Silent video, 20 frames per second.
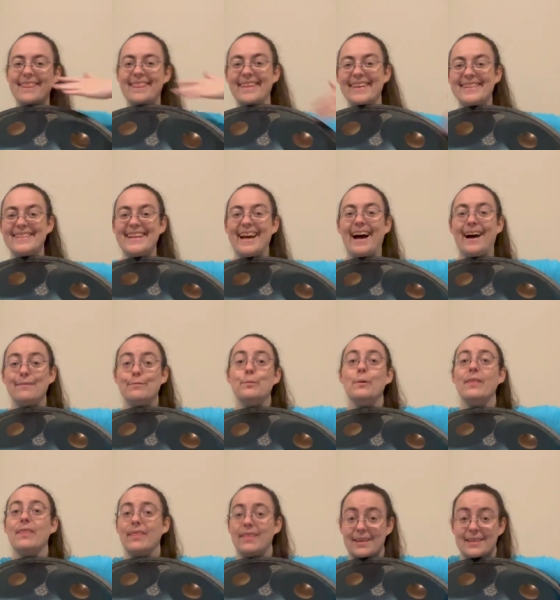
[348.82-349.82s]
this half
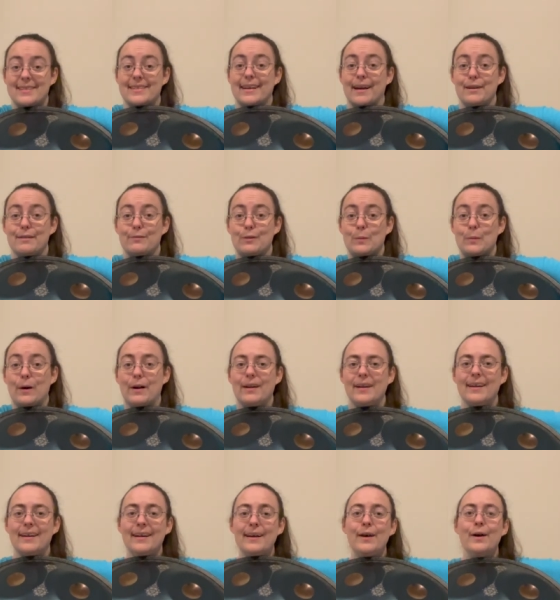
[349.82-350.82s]
with this side of your
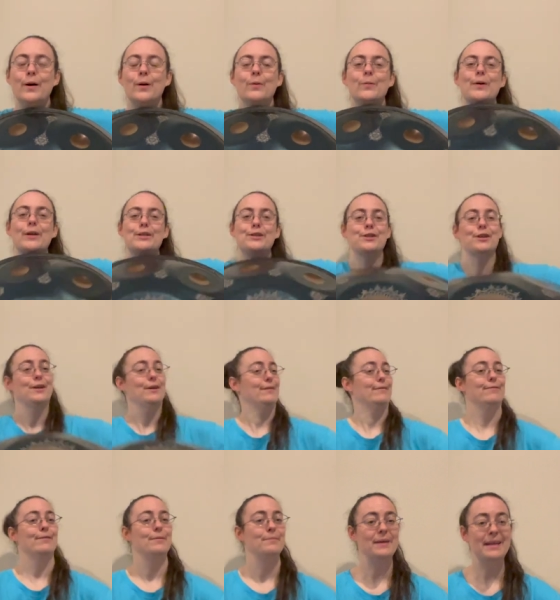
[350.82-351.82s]
body, which
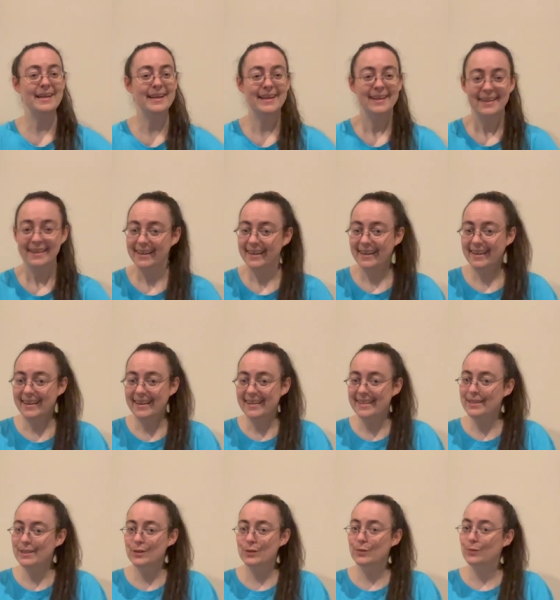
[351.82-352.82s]
for me
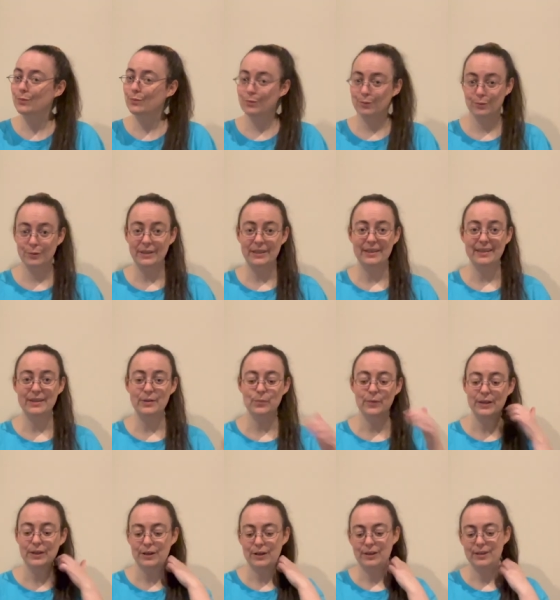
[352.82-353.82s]
is
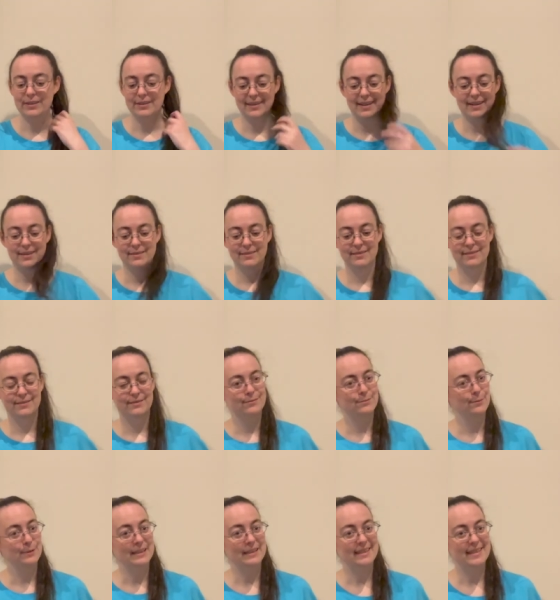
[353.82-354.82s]
really weird
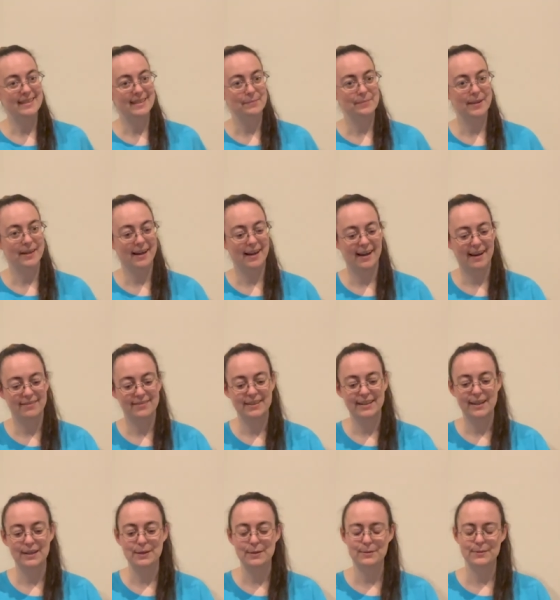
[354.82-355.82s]
and really something I have to
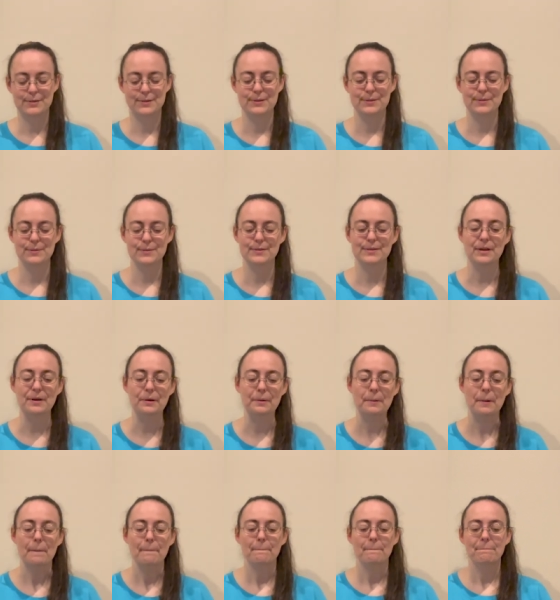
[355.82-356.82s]
get used to.
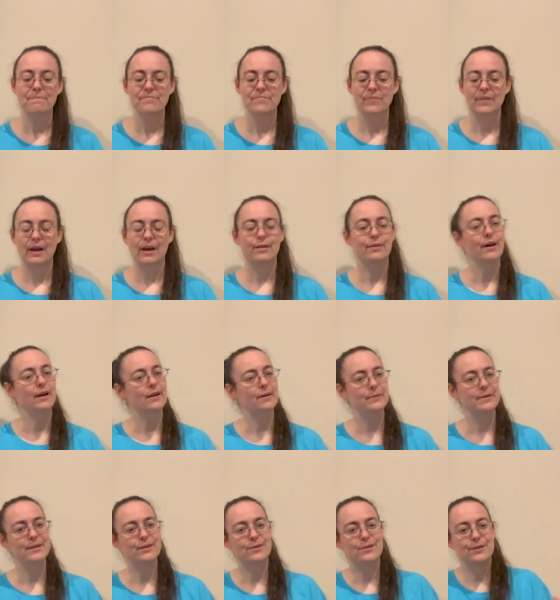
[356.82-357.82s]
So I thought I
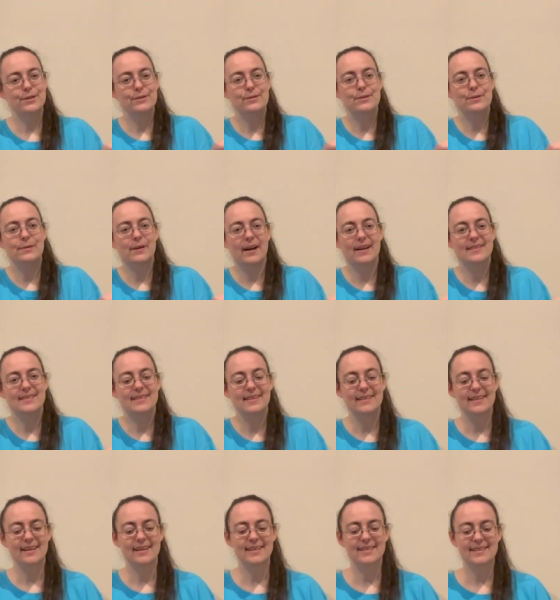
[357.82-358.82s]
would introduce you guys to
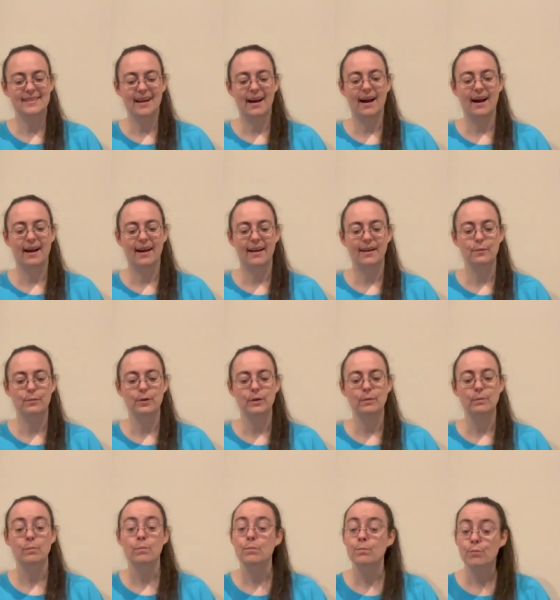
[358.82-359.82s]
this. I will
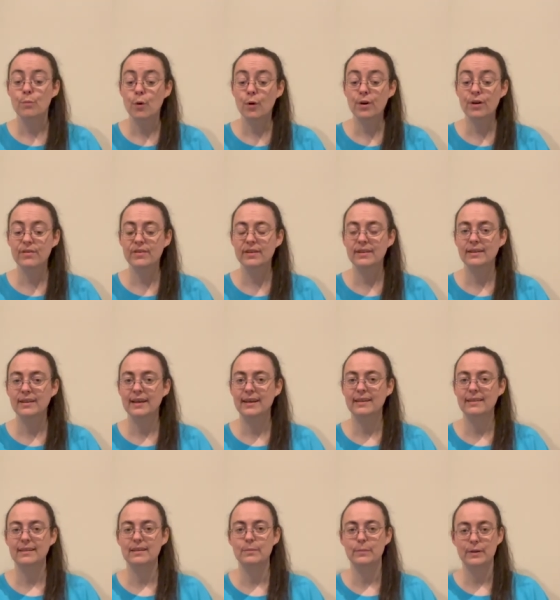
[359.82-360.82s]
more than
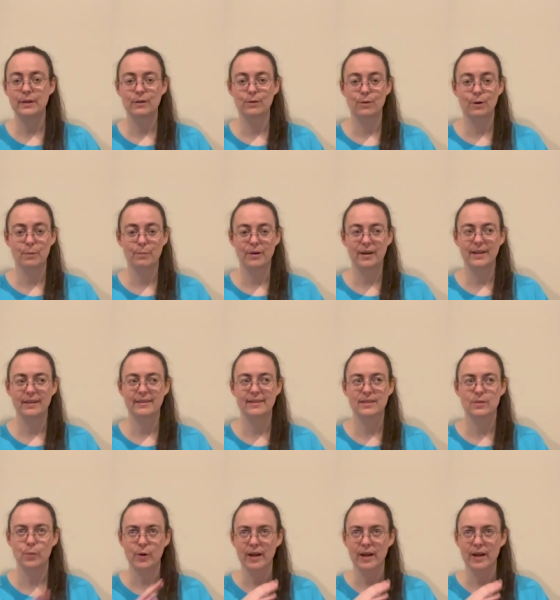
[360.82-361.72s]
likely be incorporating this when